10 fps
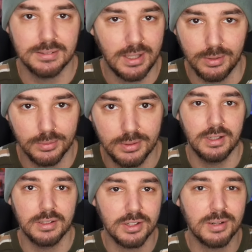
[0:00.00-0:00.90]
No.
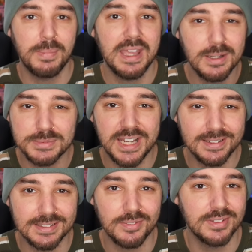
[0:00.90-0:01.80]
Their main
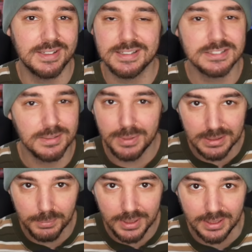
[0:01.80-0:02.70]
objective is to
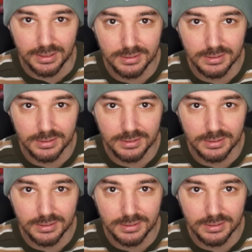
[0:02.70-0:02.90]
make money.